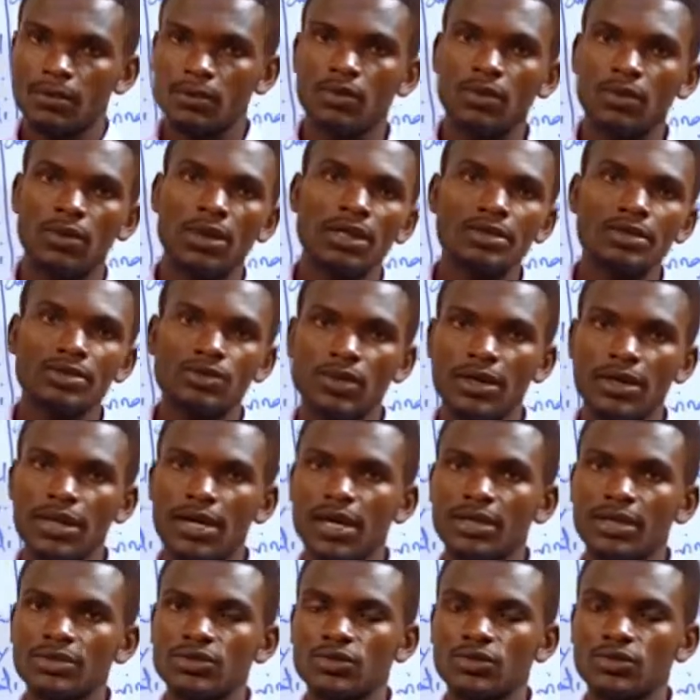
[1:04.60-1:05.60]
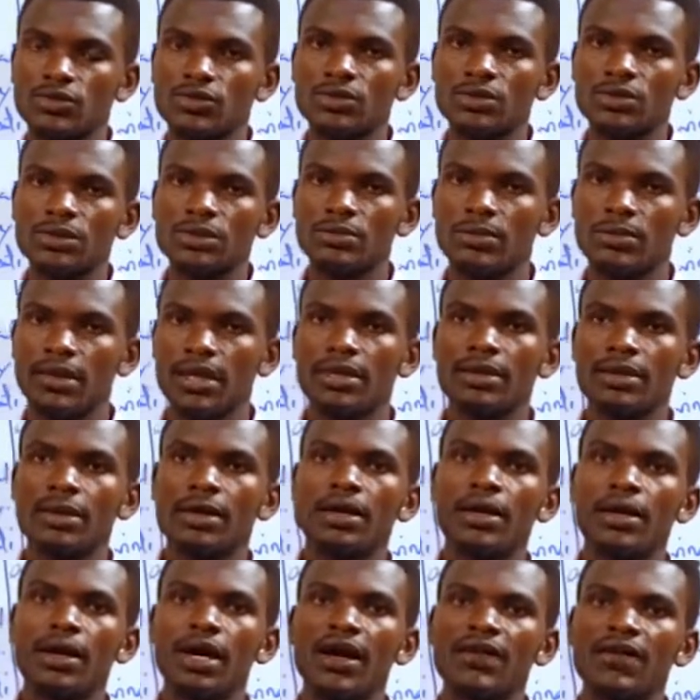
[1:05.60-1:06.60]
introduced by
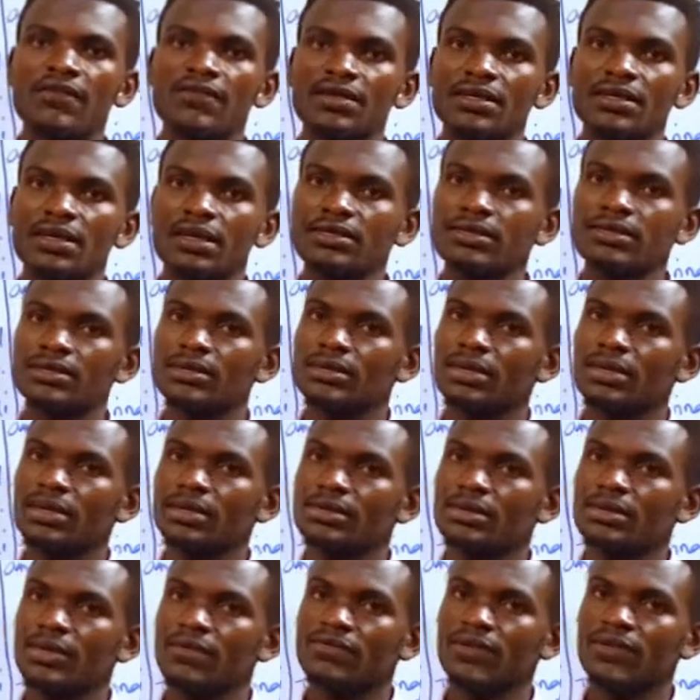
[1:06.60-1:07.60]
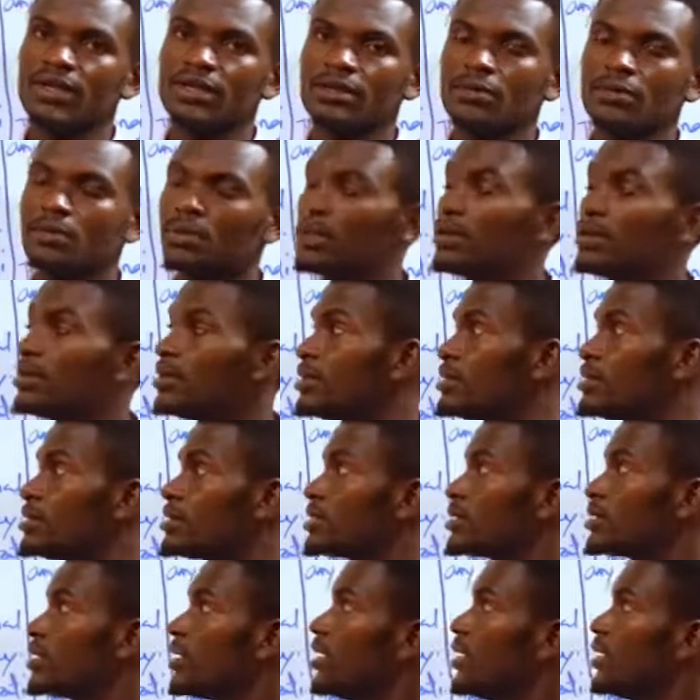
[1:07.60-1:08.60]
the African states after
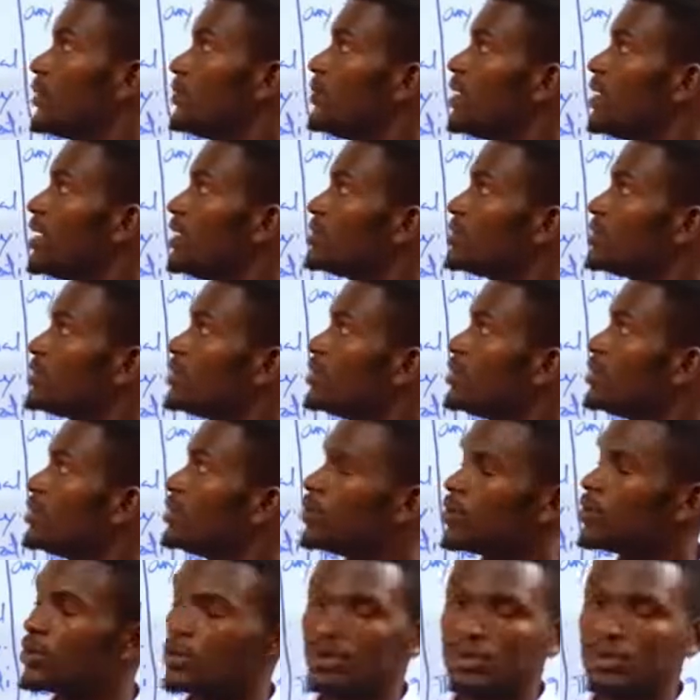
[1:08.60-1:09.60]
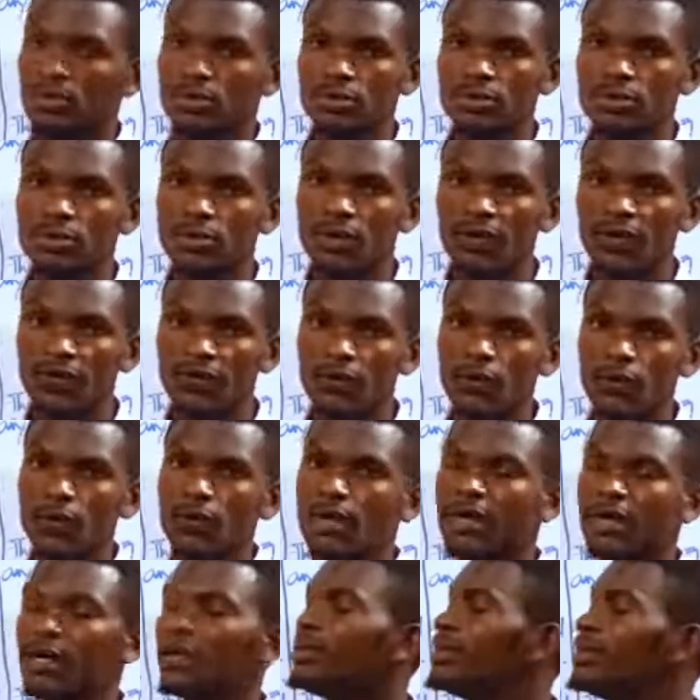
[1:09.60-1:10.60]
independence based on
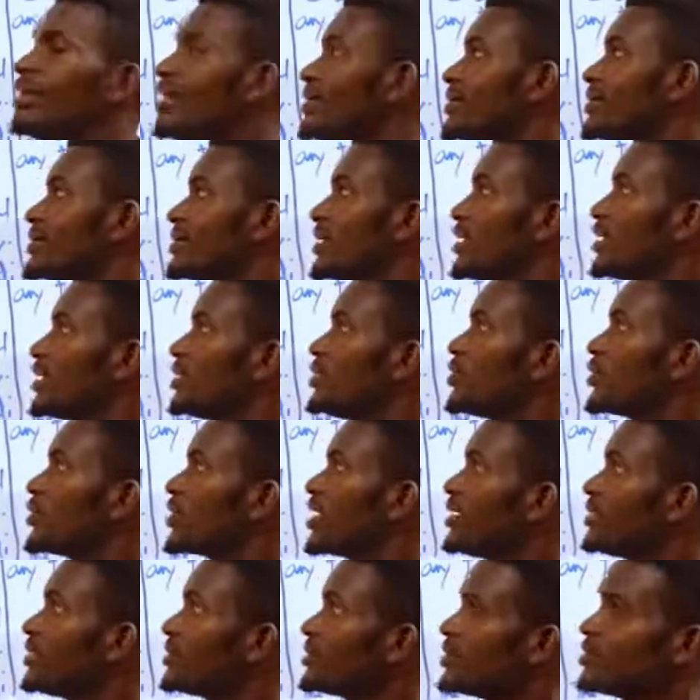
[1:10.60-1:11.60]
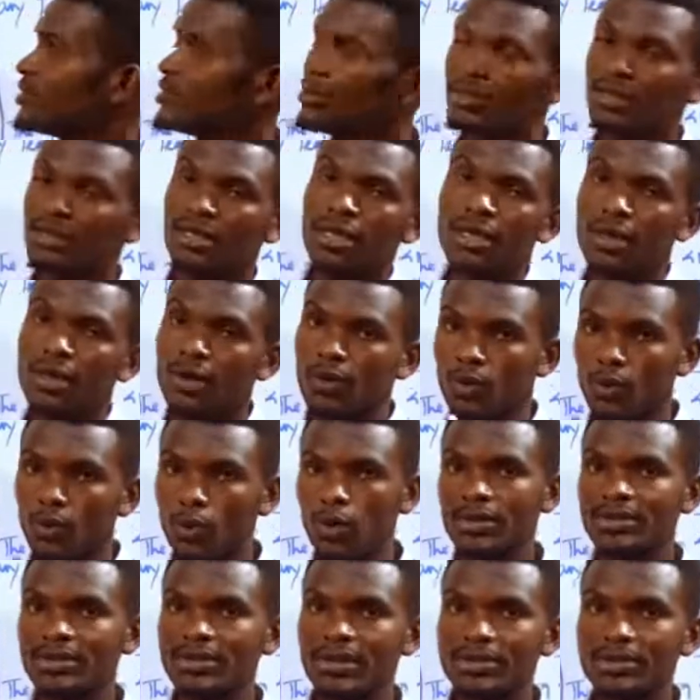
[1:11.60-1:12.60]
4 areas: education,
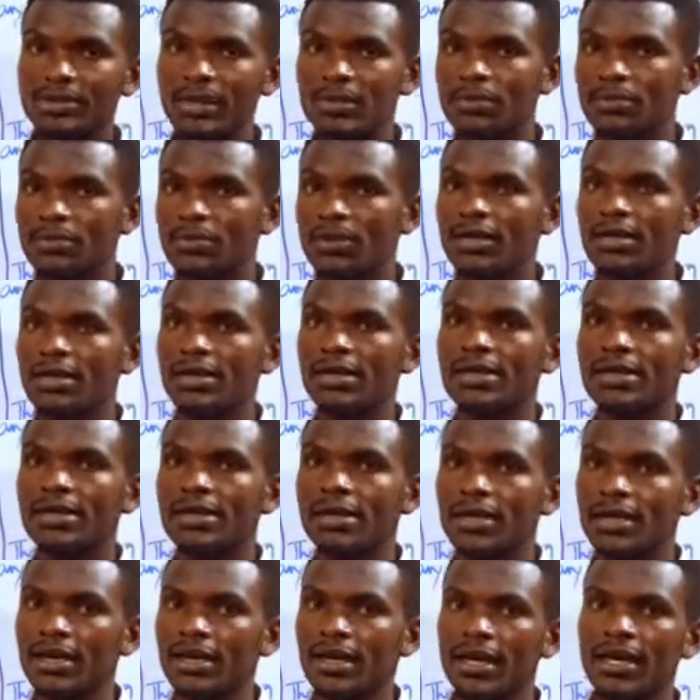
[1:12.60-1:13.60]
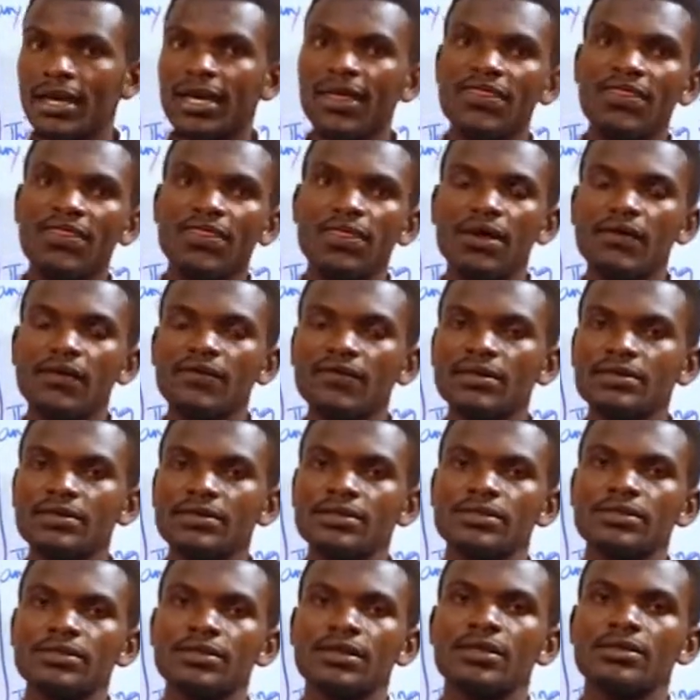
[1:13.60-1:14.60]
water supply, health
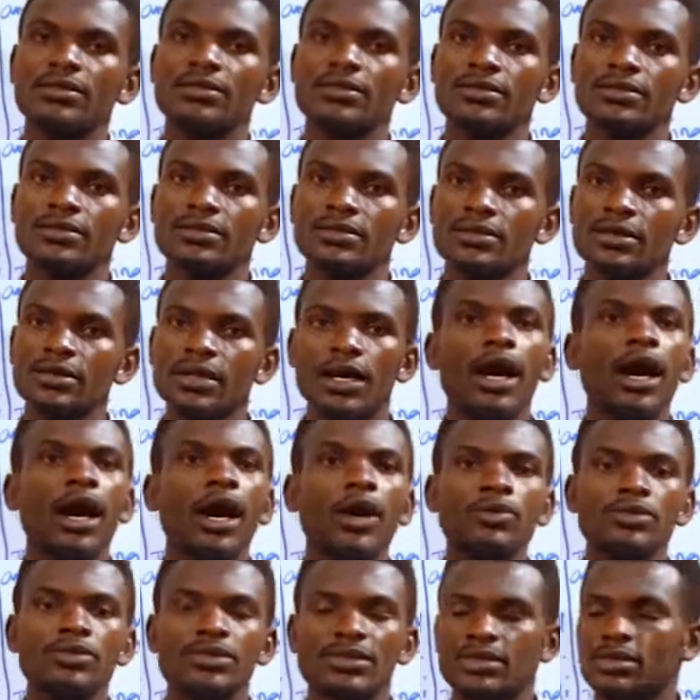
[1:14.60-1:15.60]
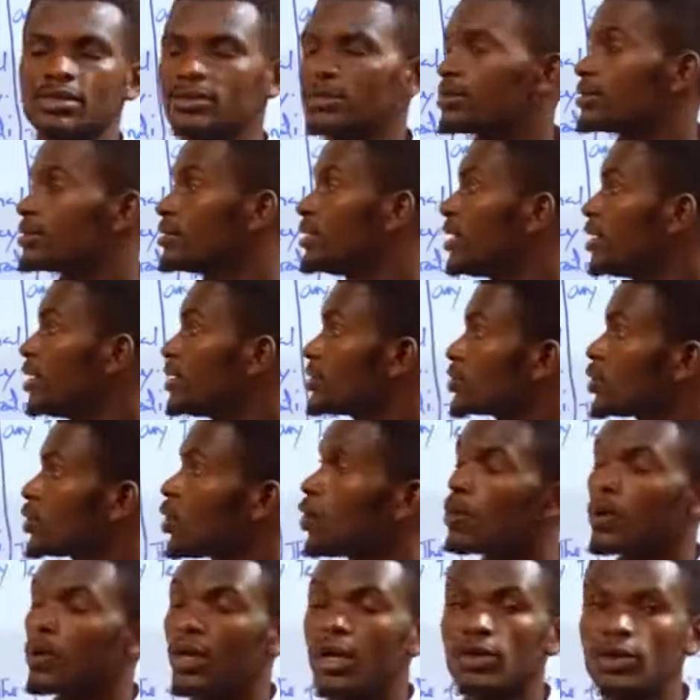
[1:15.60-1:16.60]
service and housing.
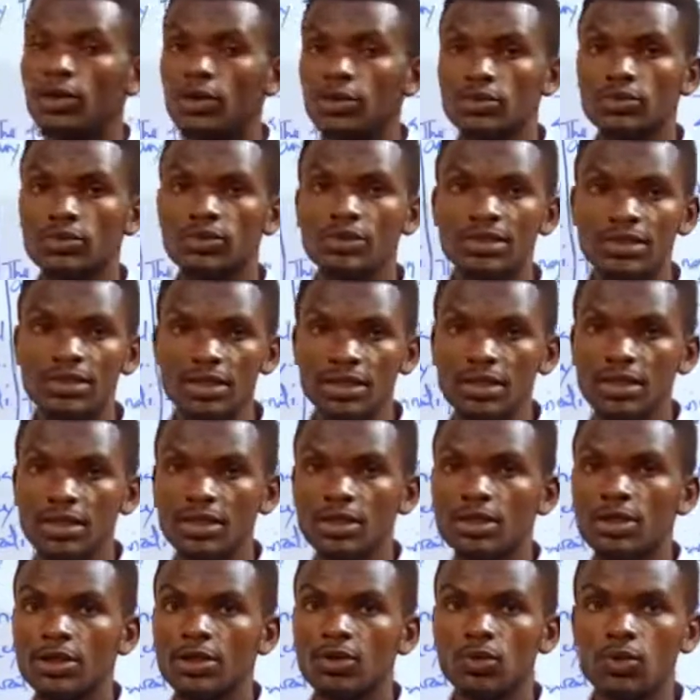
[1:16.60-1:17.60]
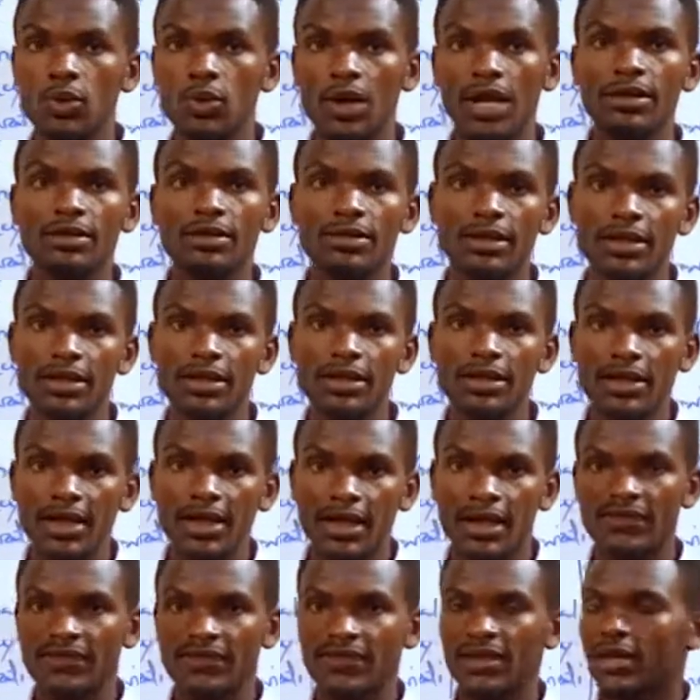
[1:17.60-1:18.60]
So we are going to see one area
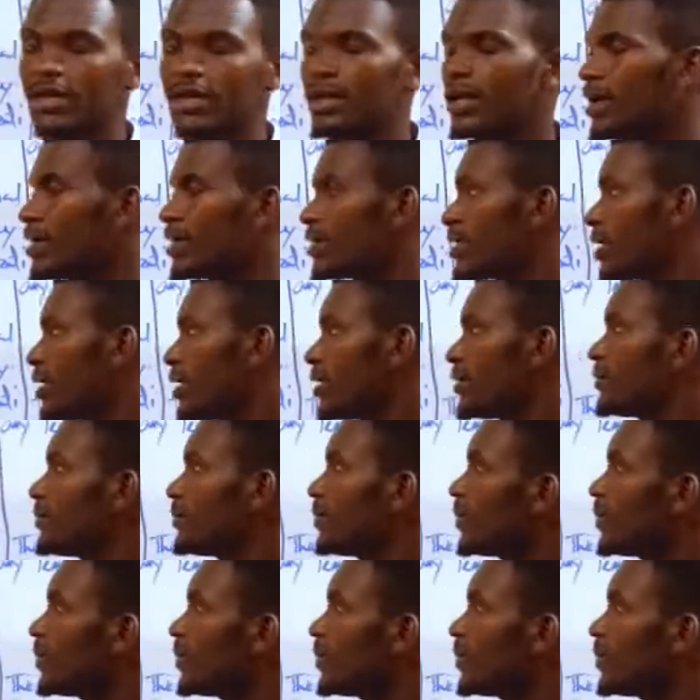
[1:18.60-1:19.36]
after another.